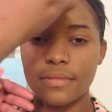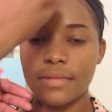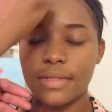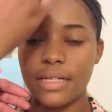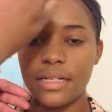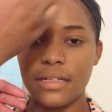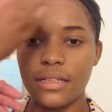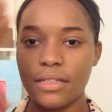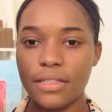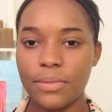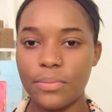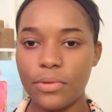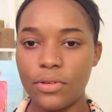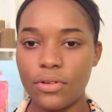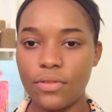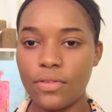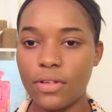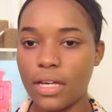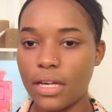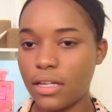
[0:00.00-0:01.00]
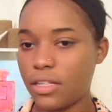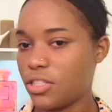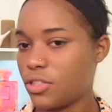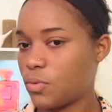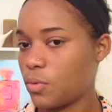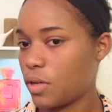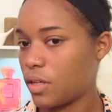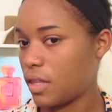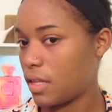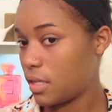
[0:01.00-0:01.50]
And it looks beautiful. I could
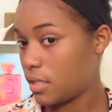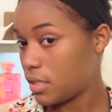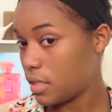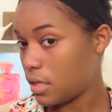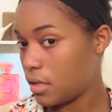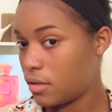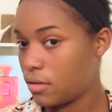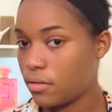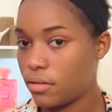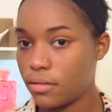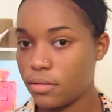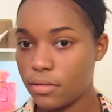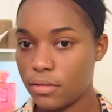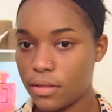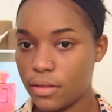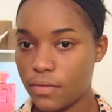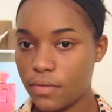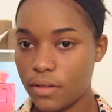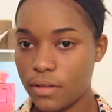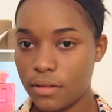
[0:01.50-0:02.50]
just wear this out even.